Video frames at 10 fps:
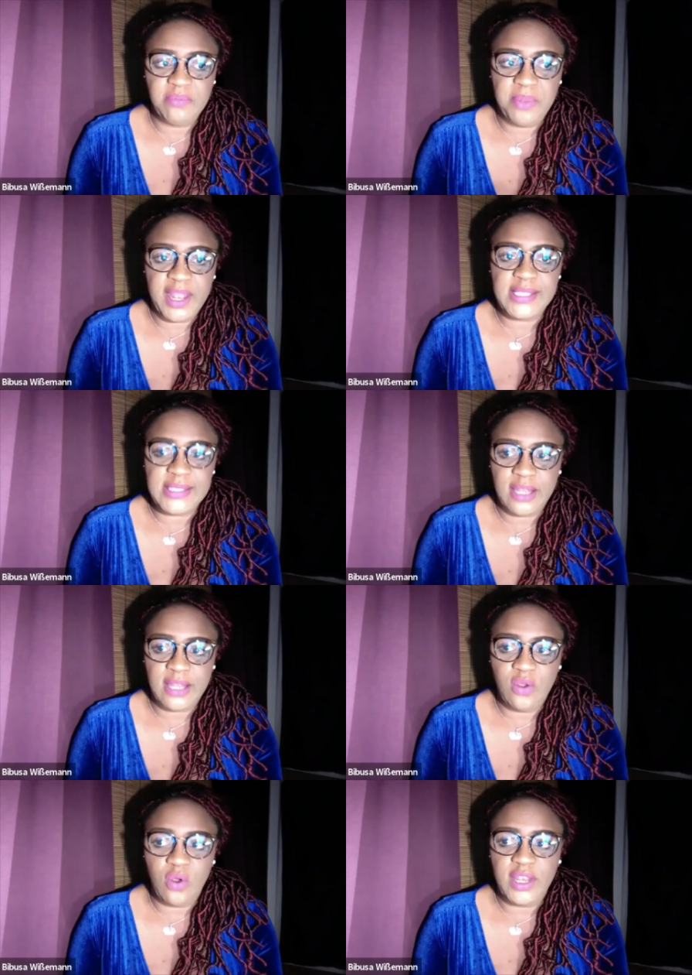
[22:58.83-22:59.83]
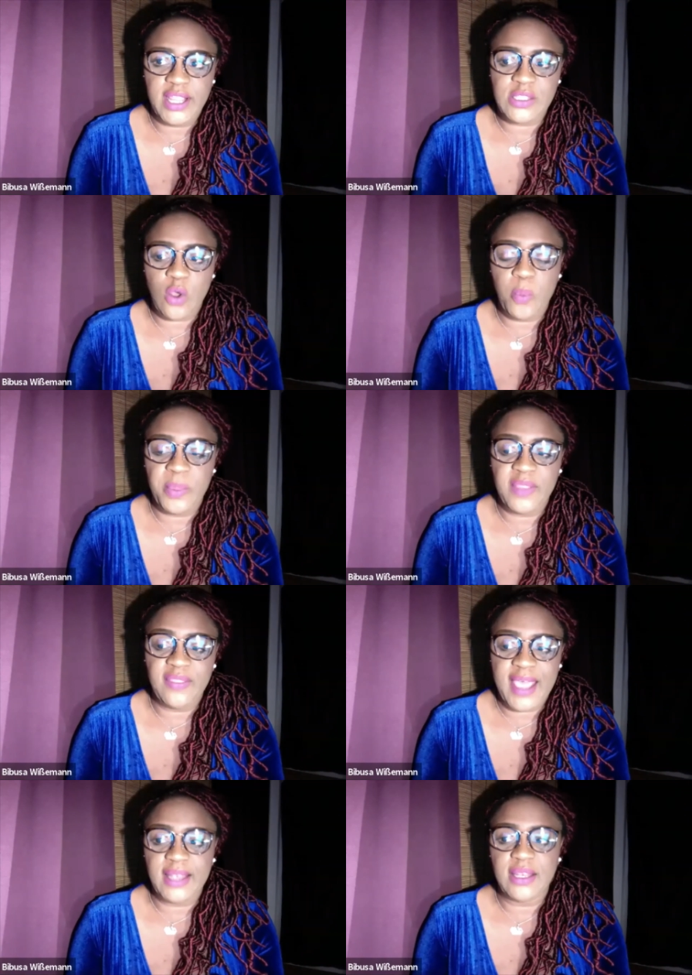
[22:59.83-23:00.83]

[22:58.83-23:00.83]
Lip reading: blessed that God has opened that